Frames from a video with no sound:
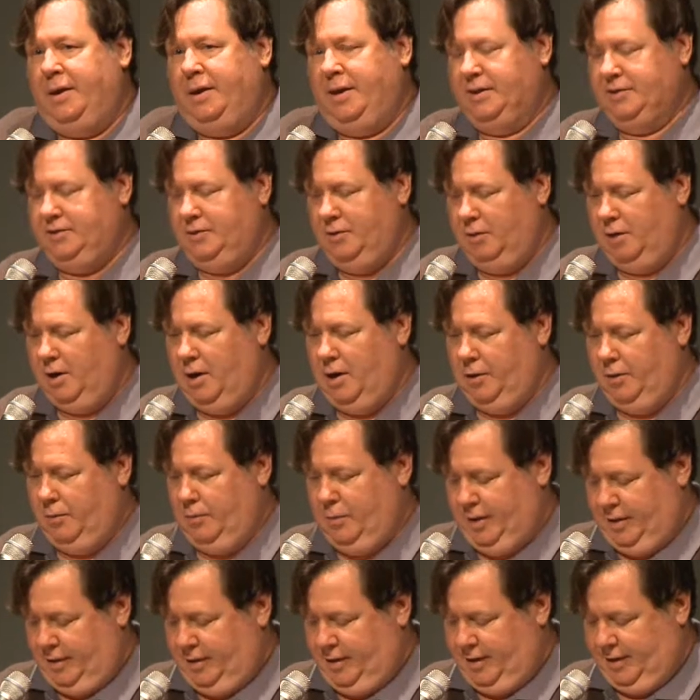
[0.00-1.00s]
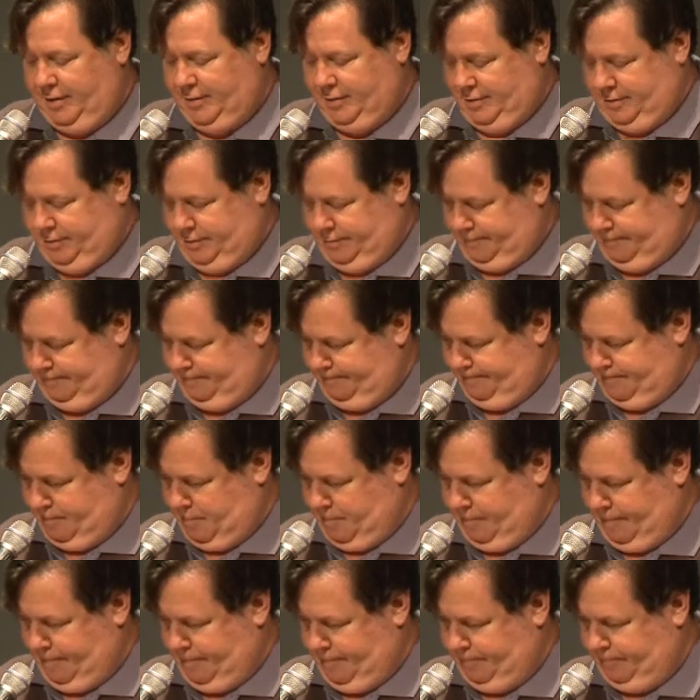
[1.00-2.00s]
is no longer with us.
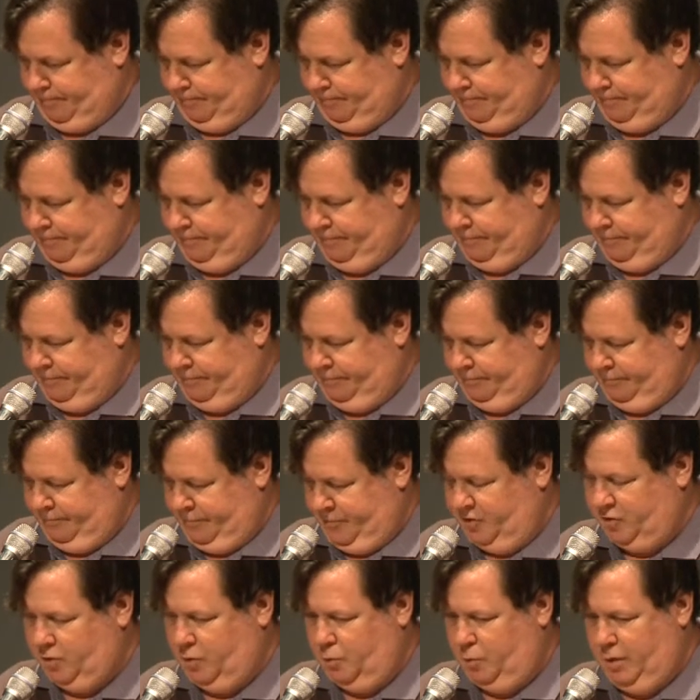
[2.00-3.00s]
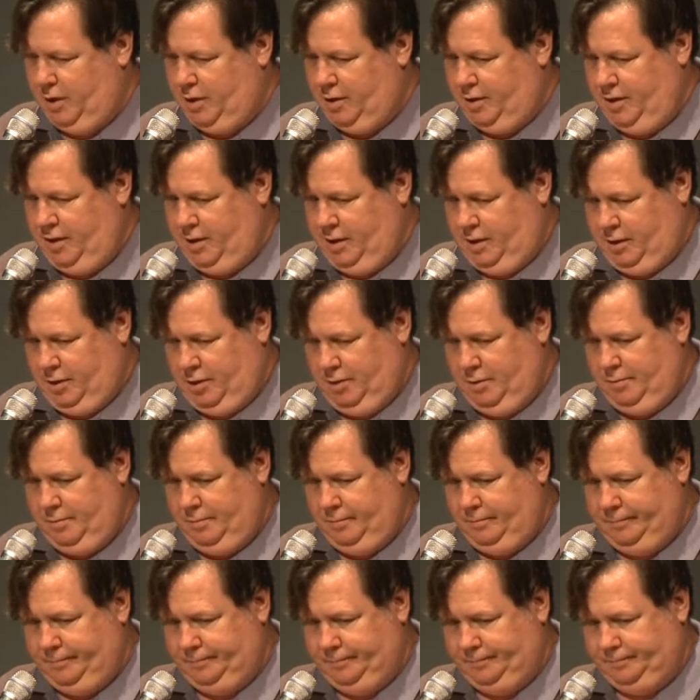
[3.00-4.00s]
So we are here